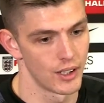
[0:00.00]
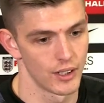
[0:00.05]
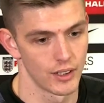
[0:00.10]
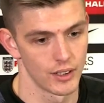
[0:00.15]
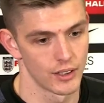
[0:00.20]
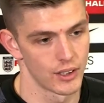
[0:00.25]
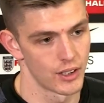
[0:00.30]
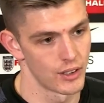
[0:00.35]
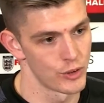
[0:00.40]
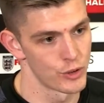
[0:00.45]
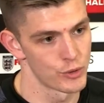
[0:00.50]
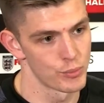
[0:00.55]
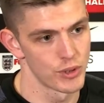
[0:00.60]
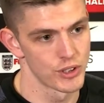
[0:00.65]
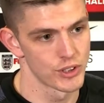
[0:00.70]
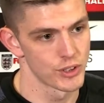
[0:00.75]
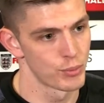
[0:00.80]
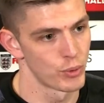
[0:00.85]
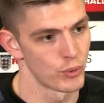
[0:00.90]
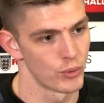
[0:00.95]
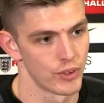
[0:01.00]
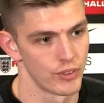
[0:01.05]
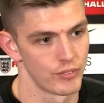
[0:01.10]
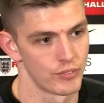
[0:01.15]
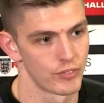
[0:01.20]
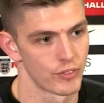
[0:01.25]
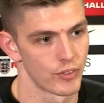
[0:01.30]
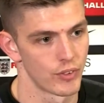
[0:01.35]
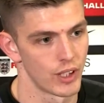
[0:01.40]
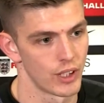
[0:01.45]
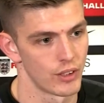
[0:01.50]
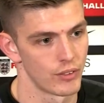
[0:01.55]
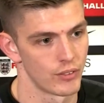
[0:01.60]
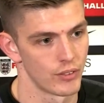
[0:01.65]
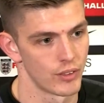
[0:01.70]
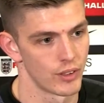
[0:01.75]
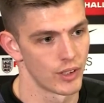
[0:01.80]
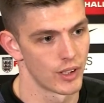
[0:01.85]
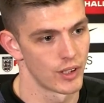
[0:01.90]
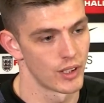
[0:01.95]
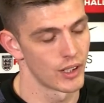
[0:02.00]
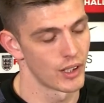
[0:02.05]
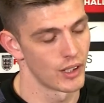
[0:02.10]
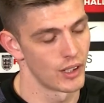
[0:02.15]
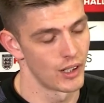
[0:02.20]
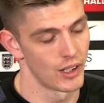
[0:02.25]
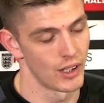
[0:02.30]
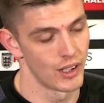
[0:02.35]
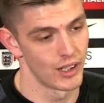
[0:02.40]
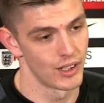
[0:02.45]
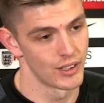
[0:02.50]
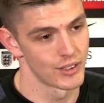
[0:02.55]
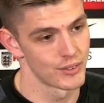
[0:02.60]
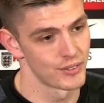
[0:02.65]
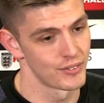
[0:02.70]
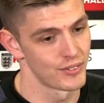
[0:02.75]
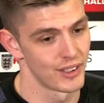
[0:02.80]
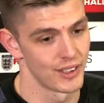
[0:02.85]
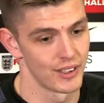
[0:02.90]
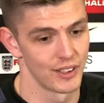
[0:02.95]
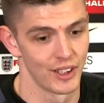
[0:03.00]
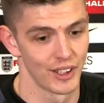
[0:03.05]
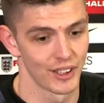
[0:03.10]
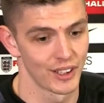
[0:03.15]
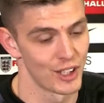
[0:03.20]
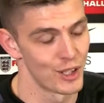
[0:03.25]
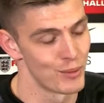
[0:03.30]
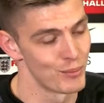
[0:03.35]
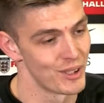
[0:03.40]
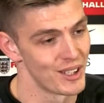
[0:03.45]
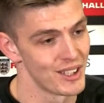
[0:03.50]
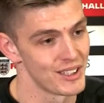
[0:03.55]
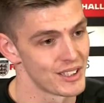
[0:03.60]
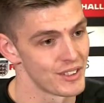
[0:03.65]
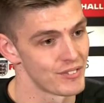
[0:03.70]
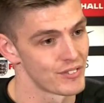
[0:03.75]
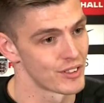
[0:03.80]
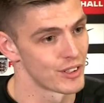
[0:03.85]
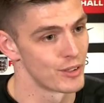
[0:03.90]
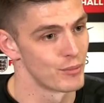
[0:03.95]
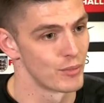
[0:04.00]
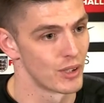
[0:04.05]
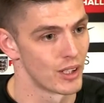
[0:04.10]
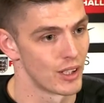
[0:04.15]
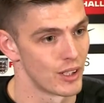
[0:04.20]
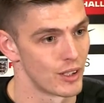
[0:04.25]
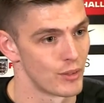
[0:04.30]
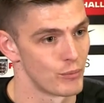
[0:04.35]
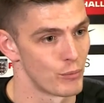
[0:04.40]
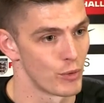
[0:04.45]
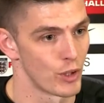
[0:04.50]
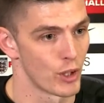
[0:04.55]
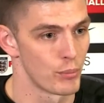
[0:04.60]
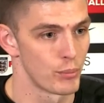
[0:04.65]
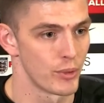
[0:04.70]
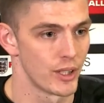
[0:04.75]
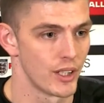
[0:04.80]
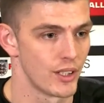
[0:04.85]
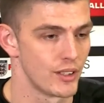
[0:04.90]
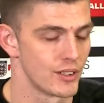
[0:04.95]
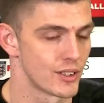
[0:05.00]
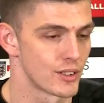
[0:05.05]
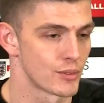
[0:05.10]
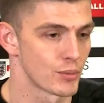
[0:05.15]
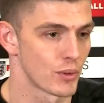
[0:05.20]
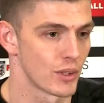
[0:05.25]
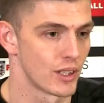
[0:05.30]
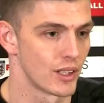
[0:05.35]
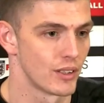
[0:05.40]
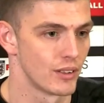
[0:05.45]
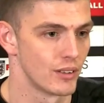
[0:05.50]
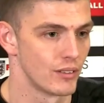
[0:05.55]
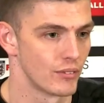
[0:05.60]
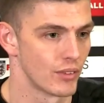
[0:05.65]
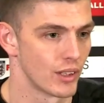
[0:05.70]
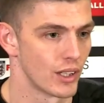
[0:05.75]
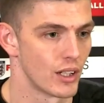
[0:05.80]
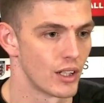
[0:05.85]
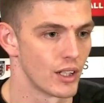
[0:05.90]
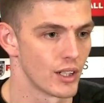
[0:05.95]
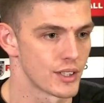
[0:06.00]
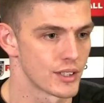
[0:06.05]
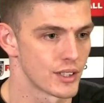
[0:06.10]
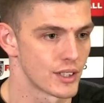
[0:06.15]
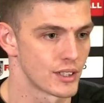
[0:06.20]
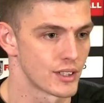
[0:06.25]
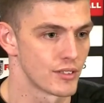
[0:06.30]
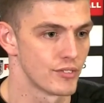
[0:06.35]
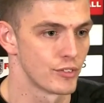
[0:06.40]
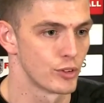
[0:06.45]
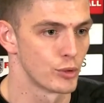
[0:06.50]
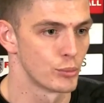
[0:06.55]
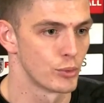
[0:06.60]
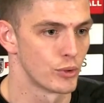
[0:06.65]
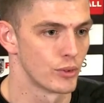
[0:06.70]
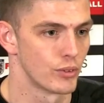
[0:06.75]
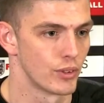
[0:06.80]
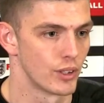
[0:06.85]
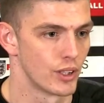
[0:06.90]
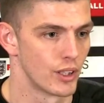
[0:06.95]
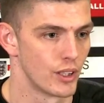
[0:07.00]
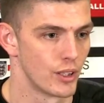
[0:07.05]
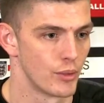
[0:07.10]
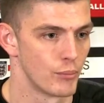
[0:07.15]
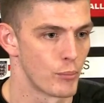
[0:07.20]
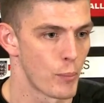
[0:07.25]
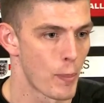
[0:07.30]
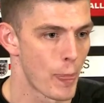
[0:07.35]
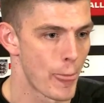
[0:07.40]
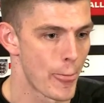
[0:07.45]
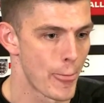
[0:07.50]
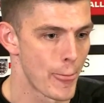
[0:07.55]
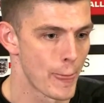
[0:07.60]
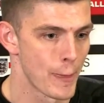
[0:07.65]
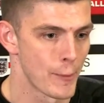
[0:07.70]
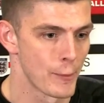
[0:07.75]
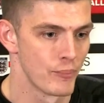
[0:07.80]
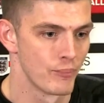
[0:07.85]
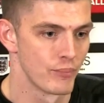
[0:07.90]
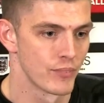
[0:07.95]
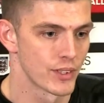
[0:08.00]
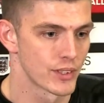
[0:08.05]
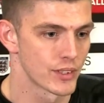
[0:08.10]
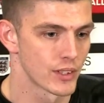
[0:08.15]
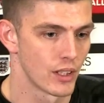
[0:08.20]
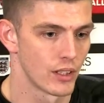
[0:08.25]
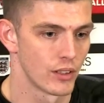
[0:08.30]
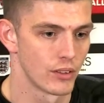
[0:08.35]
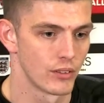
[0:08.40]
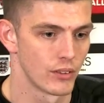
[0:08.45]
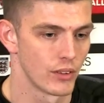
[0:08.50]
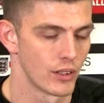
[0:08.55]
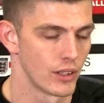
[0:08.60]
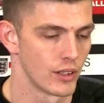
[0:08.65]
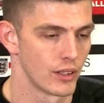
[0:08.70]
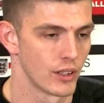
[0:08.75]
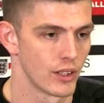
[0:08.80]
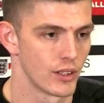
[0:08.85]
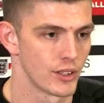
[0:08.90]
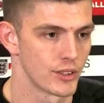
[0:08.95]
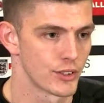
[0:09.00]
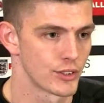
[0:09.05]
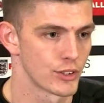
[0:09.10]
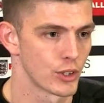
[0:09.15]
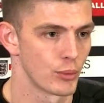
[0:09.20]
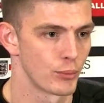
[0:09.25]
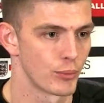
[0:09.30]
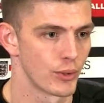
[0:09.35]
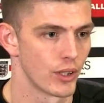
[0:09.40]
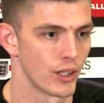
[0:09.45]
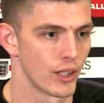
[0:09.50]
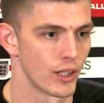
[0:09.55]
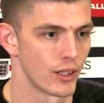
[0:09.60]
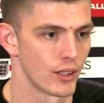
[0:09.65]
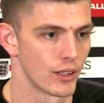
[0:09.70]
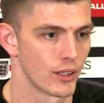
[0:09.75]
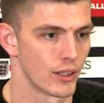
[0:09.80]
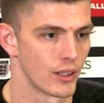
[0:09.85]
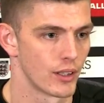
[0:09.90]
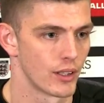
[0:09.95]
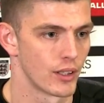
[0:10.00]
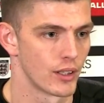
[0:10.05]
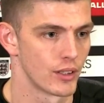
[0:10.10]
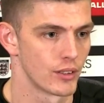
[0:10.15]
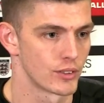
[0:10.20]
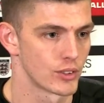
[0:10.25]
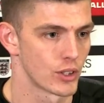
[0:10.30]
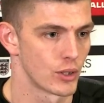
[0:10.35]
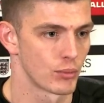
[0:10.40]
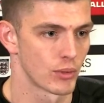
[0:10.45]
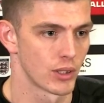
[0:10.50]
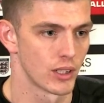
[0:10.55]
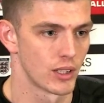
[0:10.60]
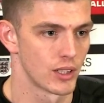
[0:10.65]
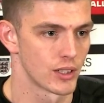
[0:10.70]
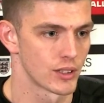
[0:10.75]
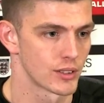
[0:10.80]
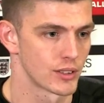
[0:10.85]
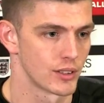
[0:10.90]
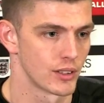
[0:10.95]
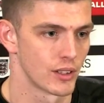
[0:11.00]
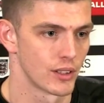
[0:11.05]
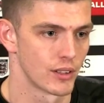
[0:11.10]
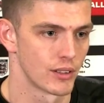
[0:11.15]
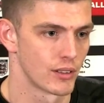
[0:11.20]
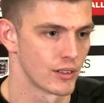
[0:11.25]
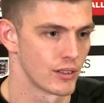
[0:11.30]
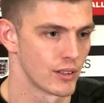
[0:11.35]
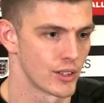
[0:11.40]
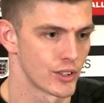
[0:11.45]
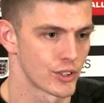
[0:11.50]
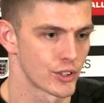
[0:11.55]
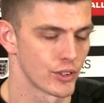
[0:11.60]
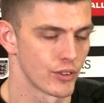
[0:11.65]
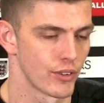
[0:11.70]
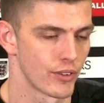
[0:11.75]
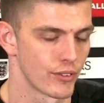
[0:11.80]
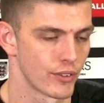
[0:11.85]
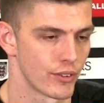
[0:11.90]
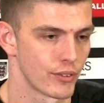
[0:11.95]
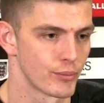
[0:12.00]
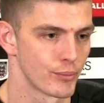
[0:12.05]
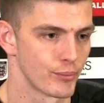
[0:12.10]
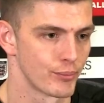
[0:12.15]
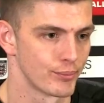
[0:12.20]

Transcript: He's been supportive throughout. And to be fair, it can't be easy for him. Being injured is probably one of the hardest things in football. So he's a top guy, top class. And it's shone through.